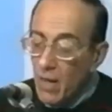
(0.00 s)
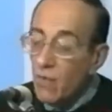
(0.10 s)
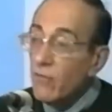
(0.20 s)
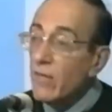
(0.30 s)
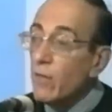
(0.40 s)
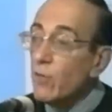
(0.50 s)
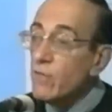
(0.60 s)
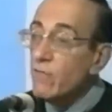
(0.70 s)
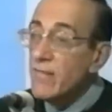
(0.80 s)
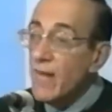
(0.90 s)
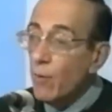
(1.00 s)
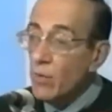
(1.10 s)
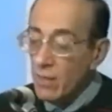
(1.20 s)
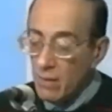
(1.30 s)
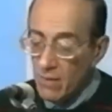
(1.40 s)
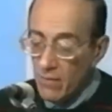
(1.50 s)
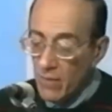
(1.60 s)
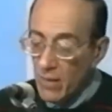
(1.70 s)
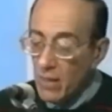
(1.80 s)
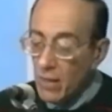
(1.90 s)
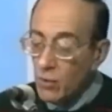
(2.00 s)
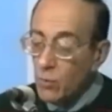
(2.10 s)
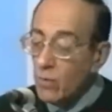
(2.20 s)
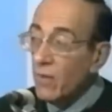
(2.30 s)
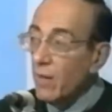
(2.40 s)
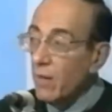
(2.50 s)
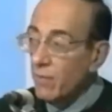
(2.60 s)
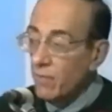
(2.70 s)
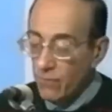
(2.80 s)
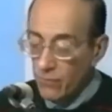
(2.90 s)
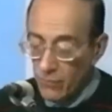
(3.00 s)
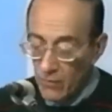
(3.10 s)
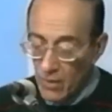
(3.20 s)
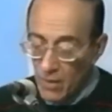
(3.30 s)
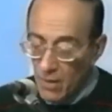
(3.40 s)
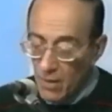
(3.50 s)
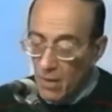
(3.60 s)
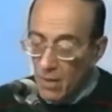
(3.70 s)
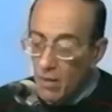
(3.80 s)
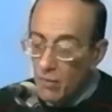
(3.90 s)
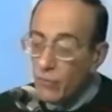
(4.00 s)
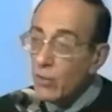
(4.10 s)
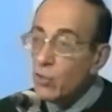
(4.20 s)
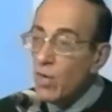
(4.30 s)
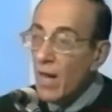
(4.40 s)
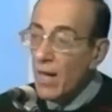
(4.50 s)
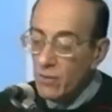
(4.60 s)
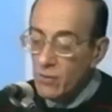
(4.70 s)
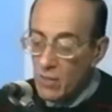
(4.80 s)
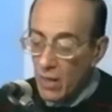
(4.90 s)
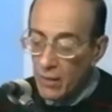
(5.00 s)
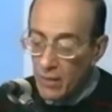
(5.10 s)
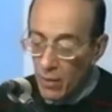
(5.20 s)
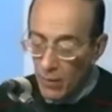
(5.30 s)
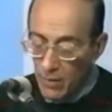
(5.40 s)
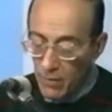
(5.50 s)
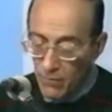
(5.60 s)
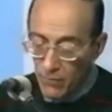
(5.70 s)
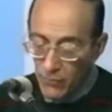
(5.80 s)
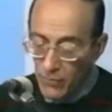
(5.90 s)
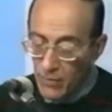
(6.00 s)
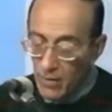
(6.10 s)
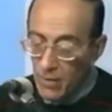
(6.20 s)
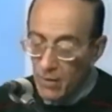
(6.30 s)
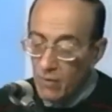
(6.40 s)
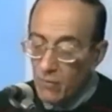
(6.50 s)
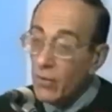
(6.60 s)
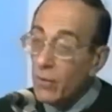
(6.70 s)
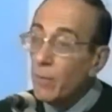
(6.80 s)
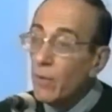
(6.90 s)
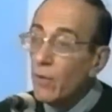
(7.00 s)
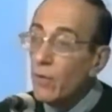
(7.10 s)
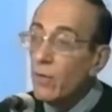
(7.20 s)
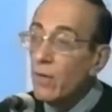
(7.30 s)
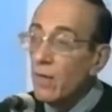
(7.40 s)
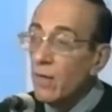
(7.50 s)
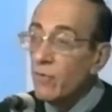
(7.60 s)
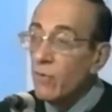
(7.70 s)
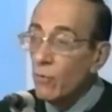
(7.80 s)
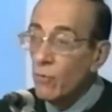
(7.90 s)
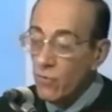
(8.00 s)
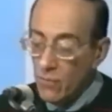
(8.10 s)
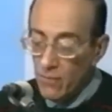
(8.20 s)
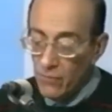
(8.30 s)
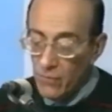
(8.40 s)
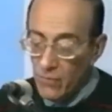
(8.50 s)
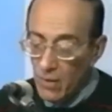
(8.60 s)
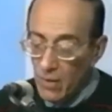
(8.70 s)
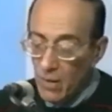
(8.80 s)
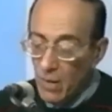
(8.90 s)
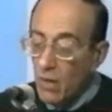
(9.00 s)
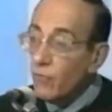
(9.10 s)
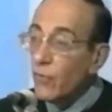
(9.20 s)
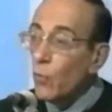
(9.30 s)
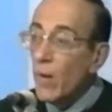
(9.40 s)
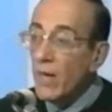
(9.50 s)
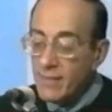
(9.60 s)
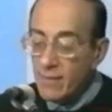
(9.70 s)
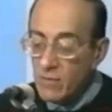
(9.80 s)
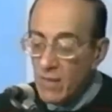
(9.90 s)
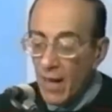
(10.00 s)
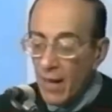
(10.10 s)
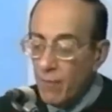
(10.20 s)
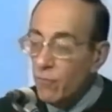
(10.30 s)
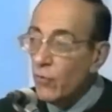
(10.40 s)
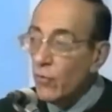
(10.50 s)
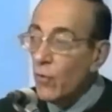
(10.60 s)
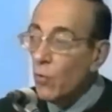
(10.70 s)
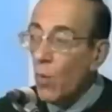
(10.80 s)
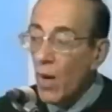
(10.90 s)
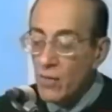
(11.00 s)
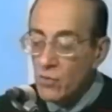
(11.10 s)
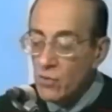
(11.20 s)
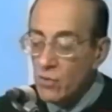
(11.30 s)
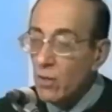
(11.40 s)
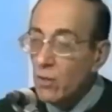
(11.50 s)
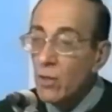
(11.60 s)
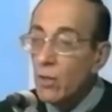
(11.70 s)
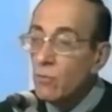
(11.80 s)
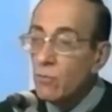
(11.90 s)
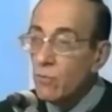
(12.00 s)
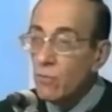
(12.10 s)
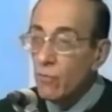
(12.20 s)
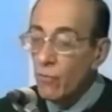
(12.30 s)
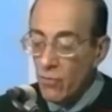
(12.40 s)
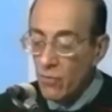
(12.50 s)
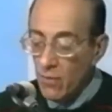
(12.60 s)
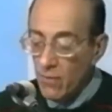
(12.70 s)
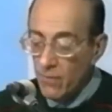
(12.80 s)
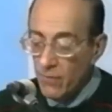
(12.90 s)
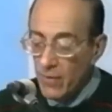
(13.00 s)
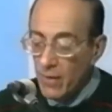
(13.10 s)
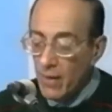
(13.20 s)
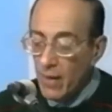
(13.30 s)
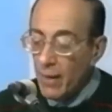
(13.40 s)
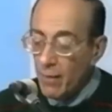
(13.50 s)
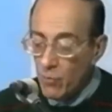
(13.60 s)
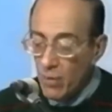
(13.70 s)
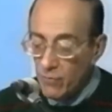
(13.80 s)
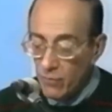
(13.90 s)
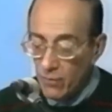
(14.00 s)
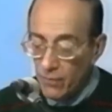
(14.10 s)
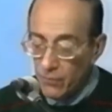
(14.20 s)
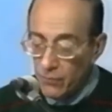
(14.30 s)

for years of doubting that you were there, for the child's unknowing, for the blur of youth, for the waste of time, for there was no truth, I am grateful.